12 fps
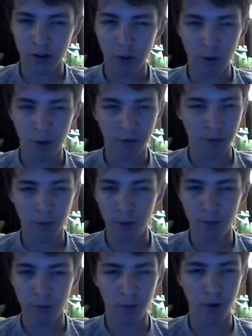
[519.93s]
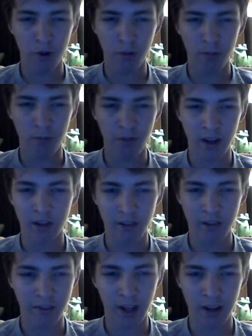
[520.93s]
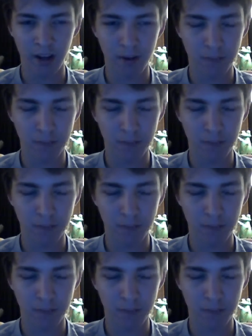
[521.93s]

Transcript: going from room to room, vent to vent.